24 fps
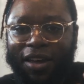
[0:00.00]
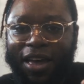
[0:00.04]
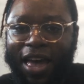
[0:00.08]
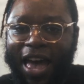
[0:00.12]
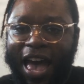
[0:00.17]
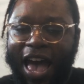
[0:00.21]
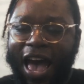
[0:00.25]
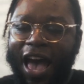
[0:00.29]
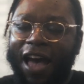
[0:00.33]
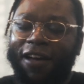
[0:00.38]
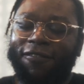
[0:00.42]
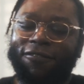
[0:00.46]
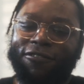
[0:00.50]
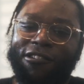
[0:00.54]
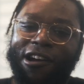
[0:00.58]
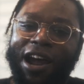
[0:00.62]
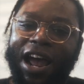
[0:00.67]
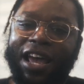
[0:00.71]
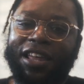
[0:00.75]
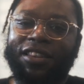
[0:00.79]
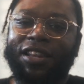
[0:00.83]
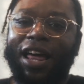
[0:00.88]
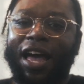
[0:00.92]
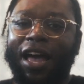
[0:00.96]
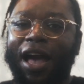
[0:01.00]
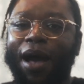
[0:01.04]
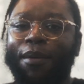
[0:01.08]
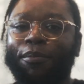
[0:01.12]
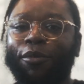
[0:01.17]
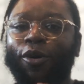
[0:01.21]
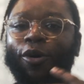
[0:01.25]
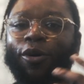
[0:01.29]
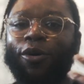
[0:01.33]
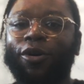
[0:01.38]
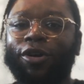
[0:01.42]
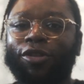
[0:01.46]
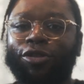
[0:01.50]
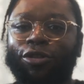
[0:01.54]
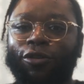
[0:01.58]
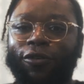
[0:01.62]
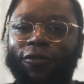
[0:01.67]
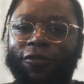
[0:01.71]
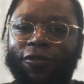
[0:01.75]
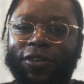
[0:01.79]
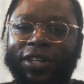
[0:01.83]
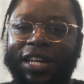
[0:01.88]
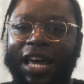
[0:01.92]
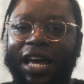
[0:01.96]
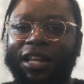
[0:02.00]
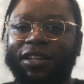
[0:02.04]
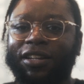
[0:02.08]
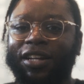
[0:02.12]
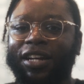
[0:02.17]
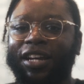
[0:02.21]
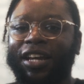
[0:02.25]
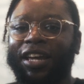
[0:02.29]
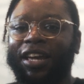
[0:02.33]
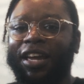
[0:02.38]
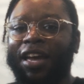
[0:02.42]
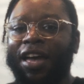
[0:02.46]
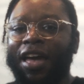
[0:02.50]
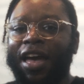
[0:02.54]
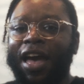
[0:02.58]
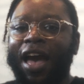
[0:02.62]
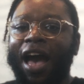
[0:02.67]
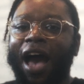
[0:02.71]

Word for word: have, right? Like I'm going through Fidelity,